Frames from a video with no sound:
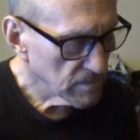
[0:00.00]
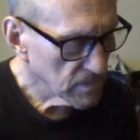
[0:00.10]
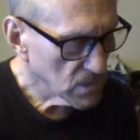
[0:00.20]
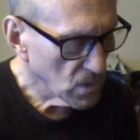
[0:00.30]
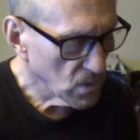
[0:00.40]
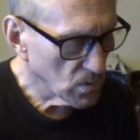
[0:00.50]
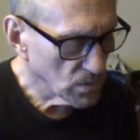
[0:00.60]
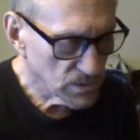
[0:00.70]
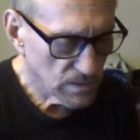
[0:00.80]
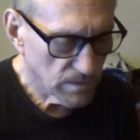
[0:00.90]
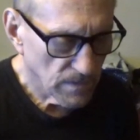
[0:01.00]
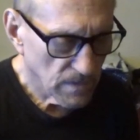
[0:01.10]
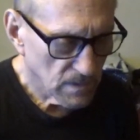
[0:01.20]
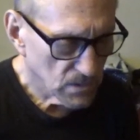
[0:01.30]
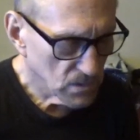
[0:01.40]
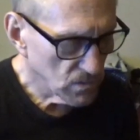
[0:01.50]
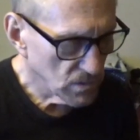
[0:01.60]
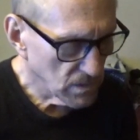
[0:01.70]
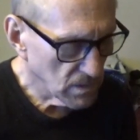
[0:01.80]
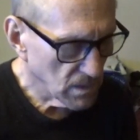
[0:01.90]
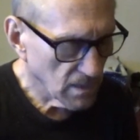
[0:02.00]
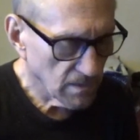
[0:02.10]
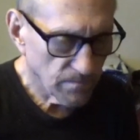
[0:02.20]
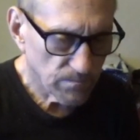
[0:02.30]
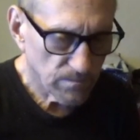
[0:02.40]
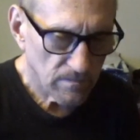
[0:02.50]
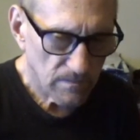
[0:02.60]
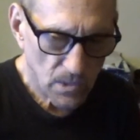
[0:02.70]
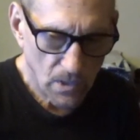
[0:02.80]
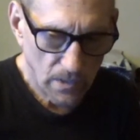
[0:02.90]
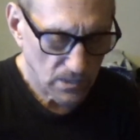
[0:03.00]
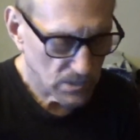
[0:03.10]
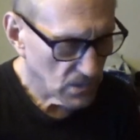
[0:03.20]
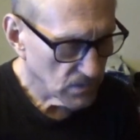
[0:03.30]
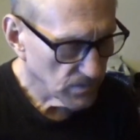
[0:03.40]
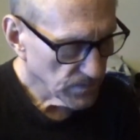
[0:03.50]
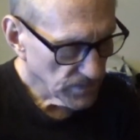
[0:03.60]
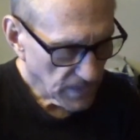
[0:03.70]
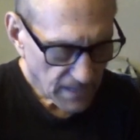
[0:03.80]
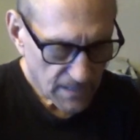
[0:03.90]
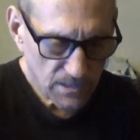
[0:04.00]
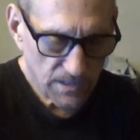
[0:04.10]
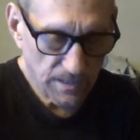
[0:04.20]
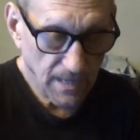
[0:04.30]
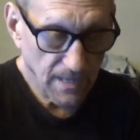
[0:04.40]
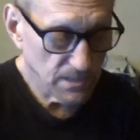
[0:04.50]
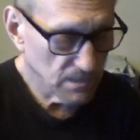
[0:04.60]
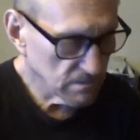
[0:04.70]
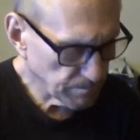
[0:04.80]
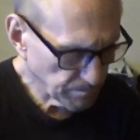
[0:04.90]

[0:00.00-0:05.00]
tones to the target tone, the guide tone,